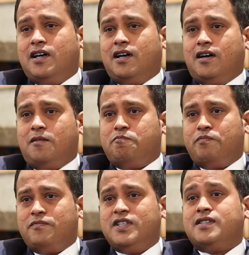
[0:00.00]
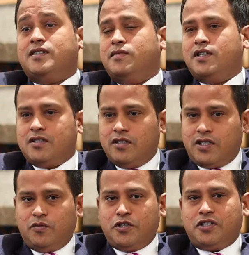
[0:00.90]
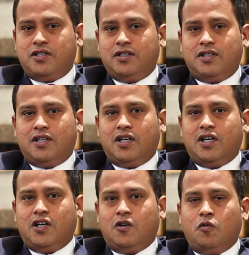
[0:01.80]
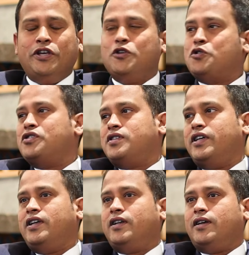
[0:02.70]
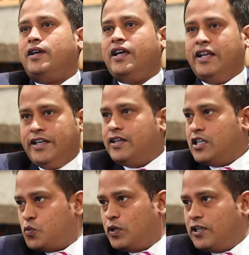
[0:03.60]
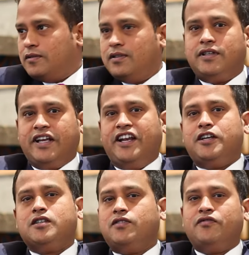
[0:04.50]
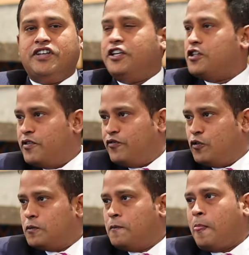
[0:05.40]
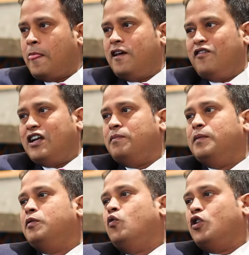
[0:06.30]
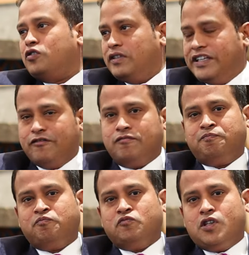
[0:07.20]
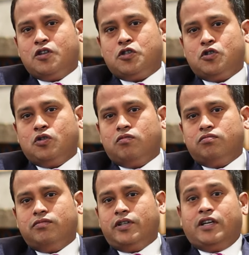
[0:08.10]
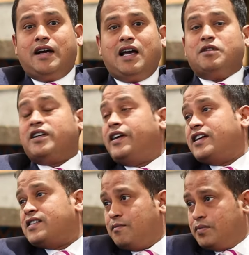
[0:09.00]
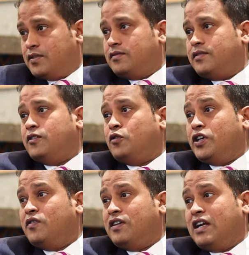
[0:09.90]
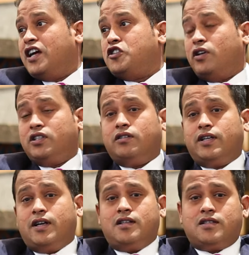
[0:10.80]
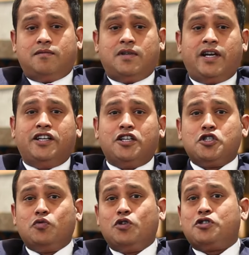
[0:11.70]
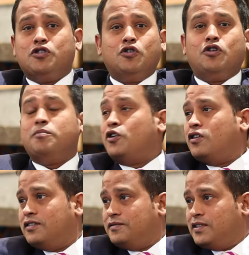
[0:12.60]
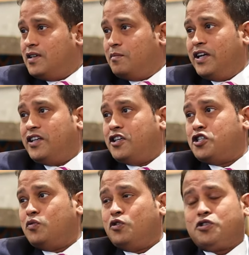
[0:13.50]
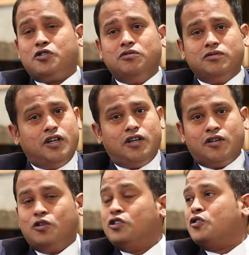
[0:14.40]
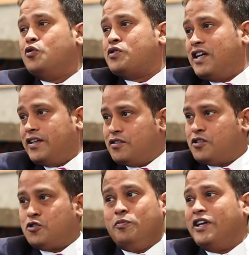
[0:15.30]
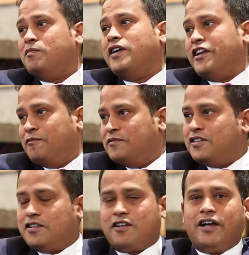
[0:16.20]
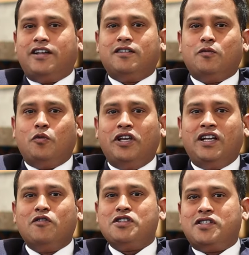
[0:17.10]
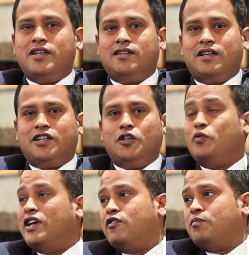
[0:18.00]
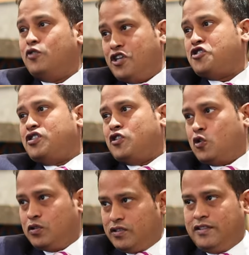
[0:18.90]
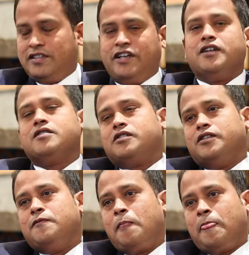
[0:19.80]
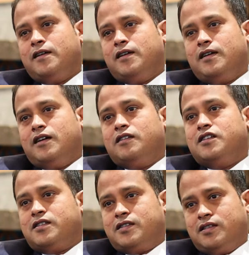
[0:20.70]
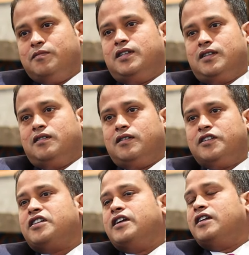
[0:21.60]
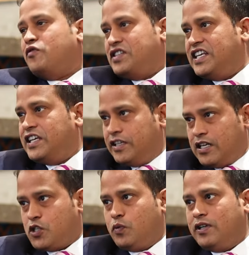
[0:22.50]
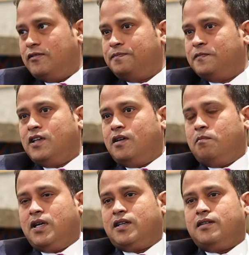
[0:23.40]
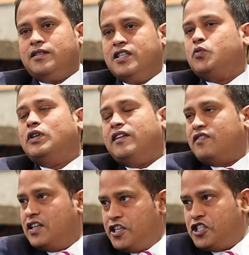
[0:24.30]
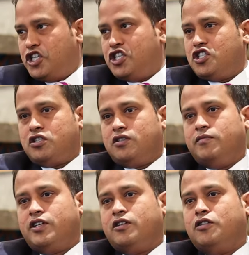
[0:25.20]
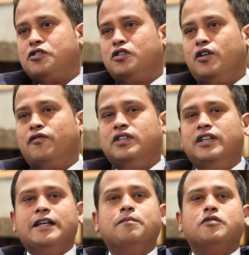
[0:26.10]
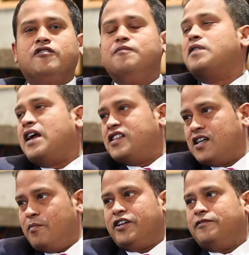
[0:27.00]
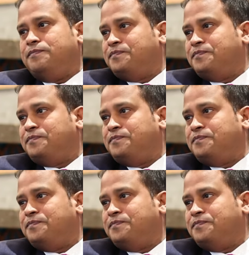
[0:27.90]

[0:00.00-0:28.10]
The similar situation we used to see in India as well, 10 years, 15 years before, wherein people want to leave. So yeah, I'm a great example. You know, even when I joined the hotels, my intention was to grow abroad. My intention was to go to cruise liners to make money, right? We never seen that, you know, we have a potential growth in the industry. The similar trend we see here as well. But this will definitely change because of the number of brands coming in.